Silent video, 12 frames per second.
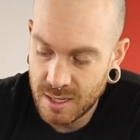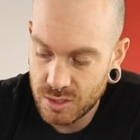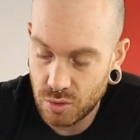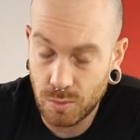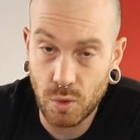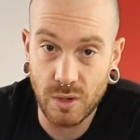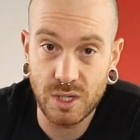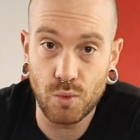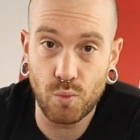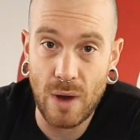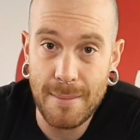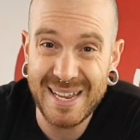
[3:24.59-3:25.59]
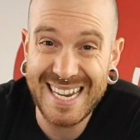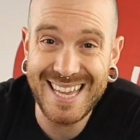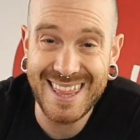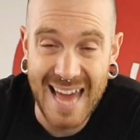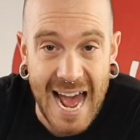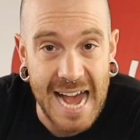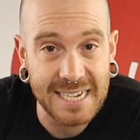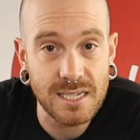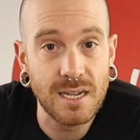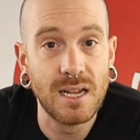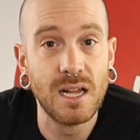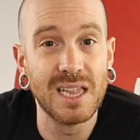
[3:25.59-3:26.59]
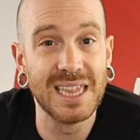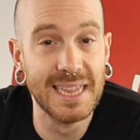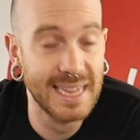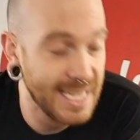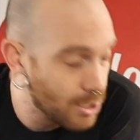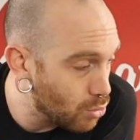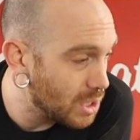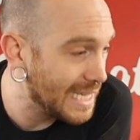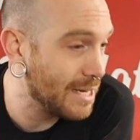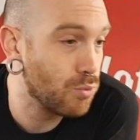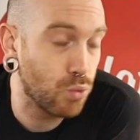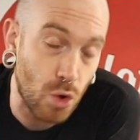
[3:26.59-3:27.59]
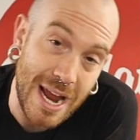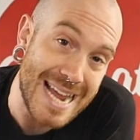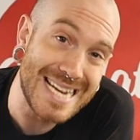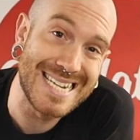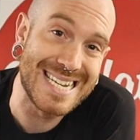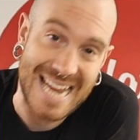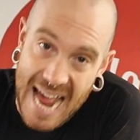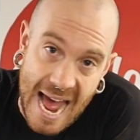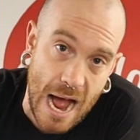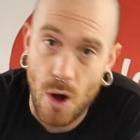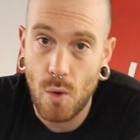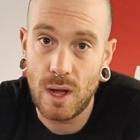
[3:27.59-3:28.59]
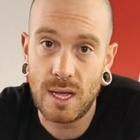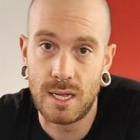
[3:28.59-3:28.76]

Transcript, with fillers: So I'm going to remedy that literally right now.